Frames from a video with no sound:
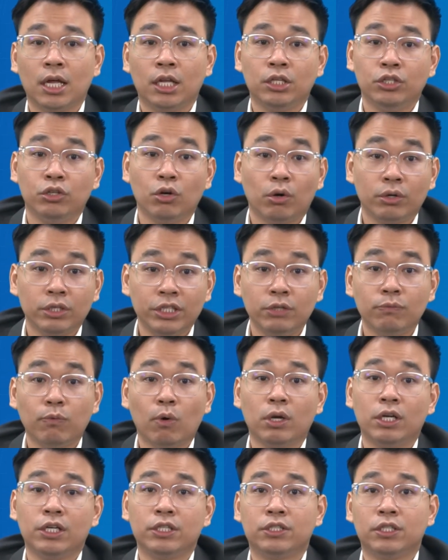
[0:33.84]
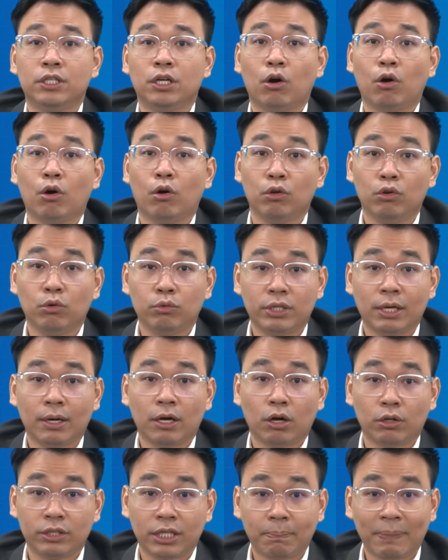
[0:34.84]
your e-wallets, or
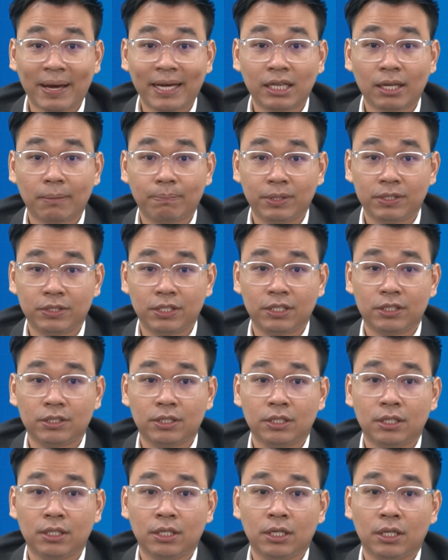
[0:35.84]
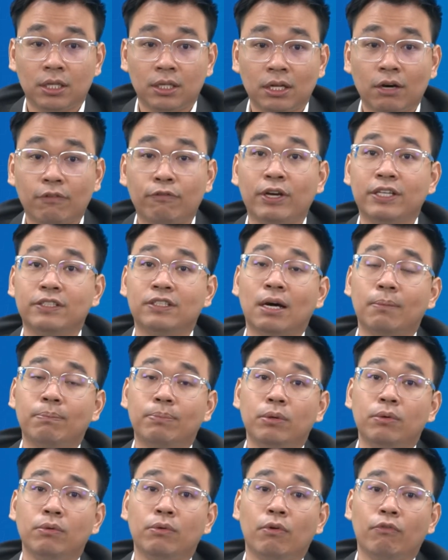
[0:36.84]
the bank deposits. Now, for
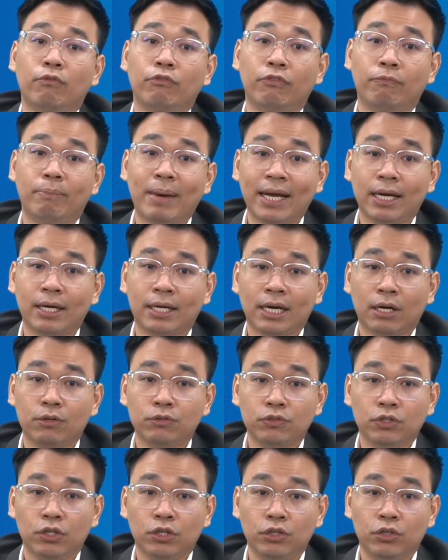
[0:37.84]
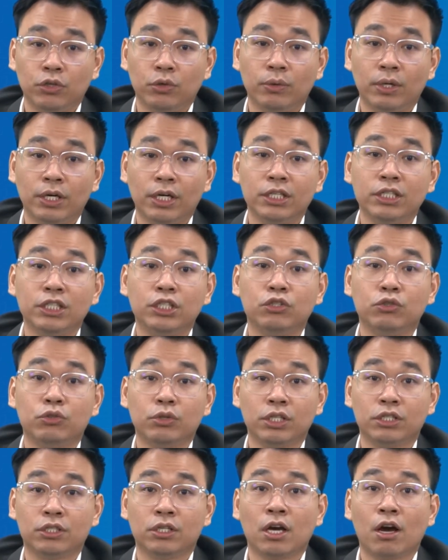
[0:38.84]
example, with bank accounts, you earn
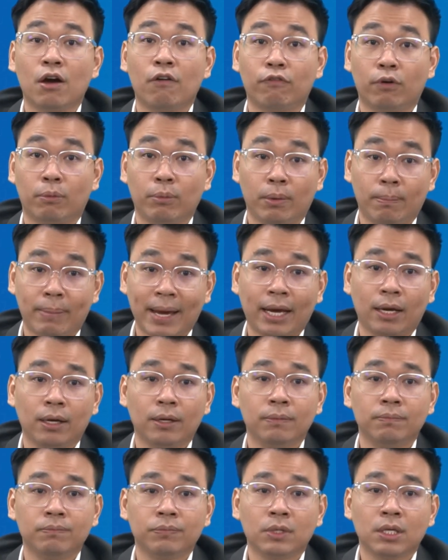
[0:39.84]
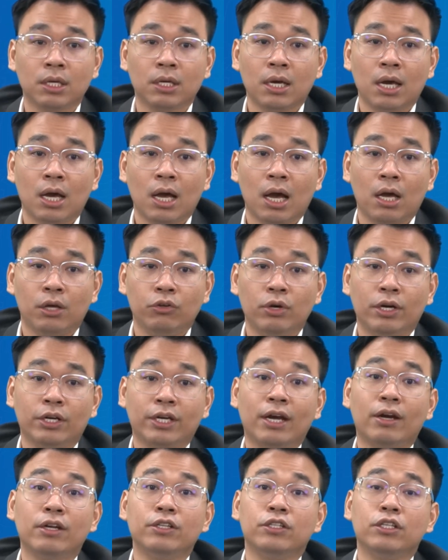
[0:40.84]
interest from your bank. You are
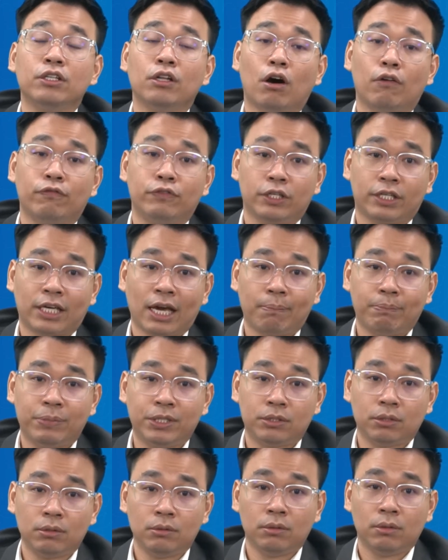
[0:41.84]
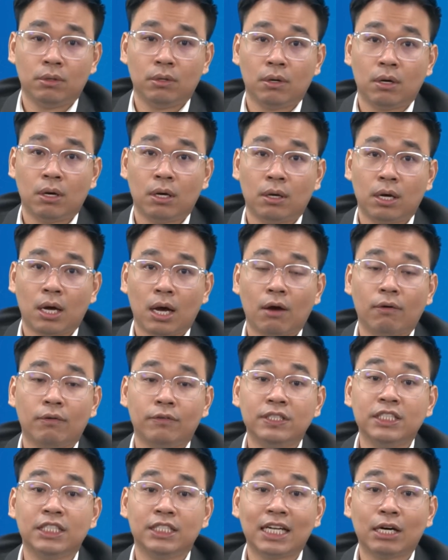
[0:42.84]
guaranteed of the capital.
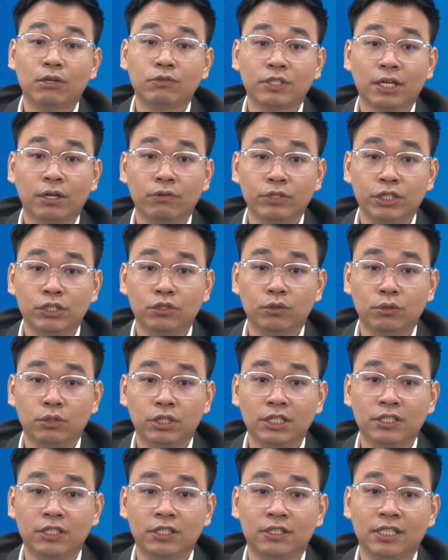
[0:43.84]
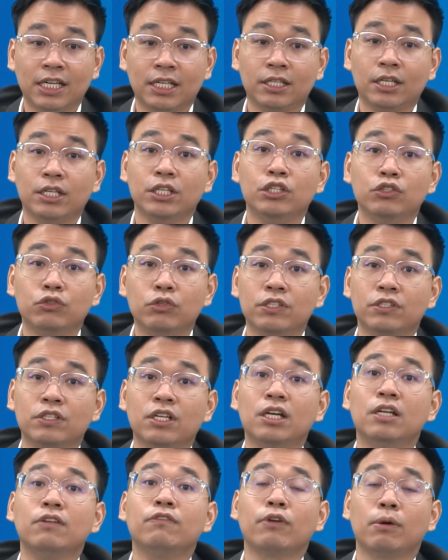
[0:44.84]
However, the downside risk to this is that the
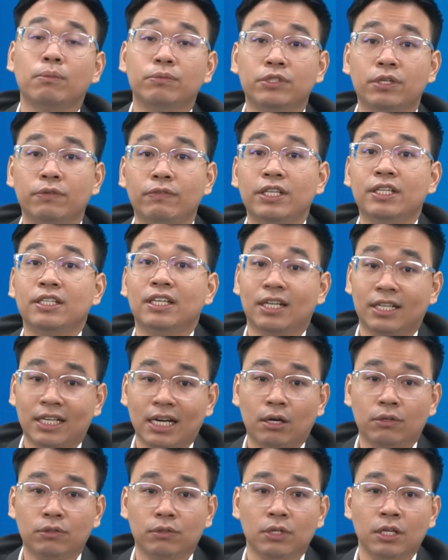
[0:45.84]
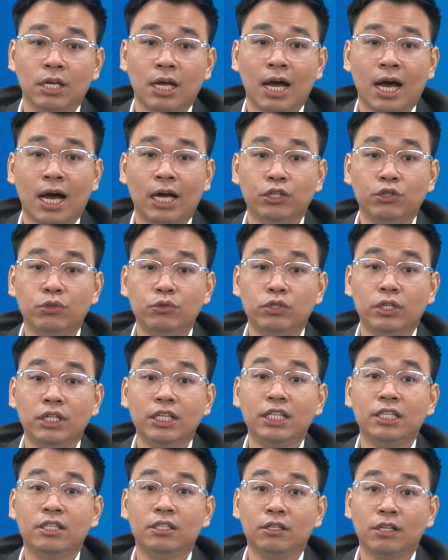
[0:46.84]
interest earned from saving account are usually
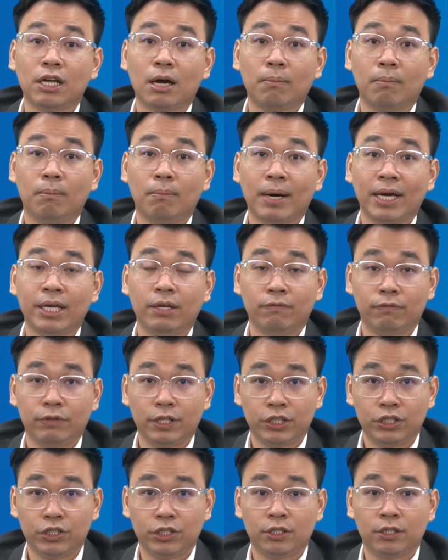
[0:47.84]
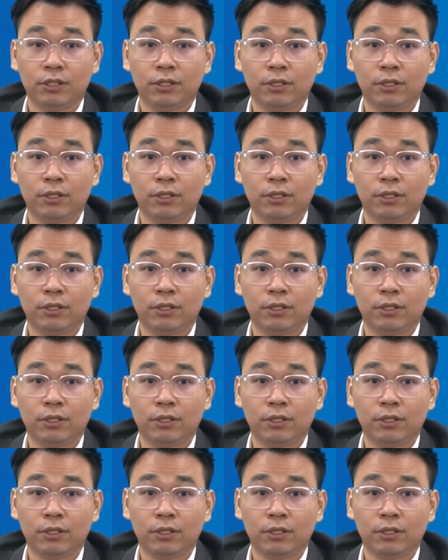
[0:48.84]
eaten up by inflation.